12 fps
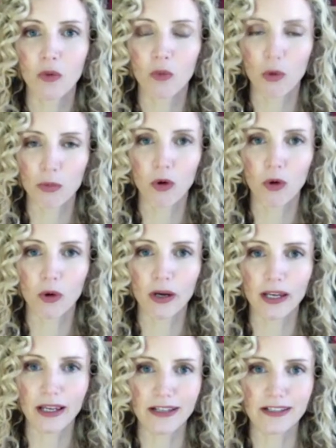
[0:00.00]
were more
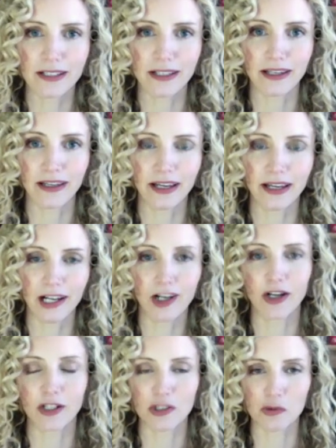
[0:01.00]
easily
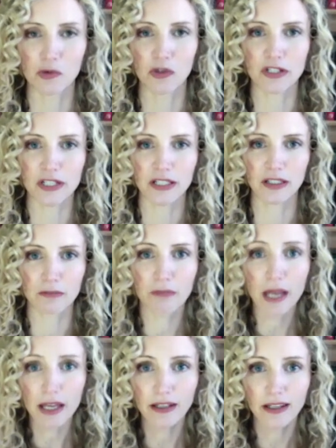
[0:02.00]
inclined towards sin than
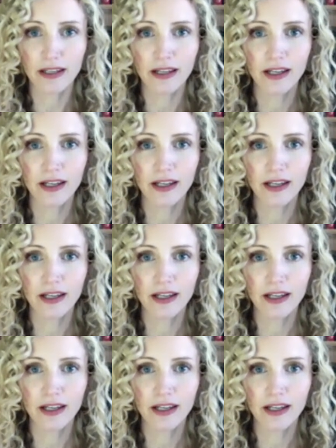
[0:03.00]
men,